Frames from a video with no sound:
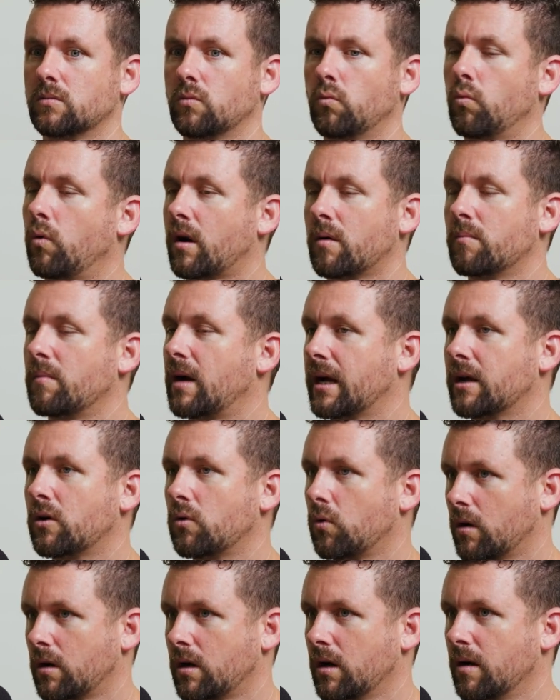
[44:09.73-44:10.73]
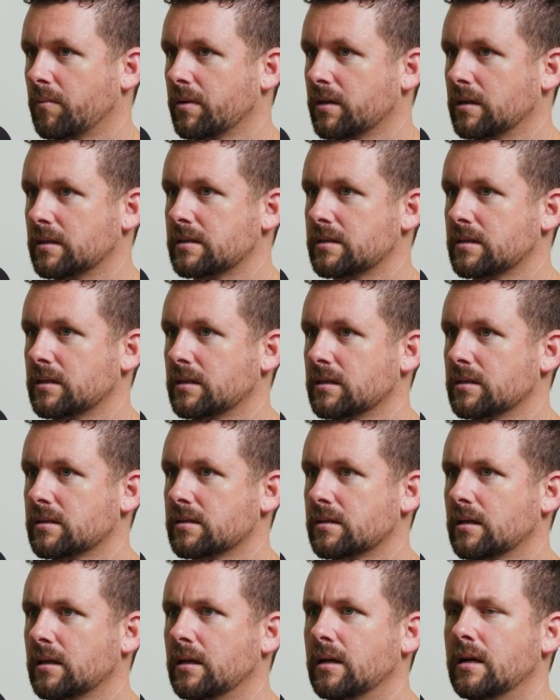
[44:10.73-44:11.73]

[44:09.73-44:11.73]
what are my core competencies,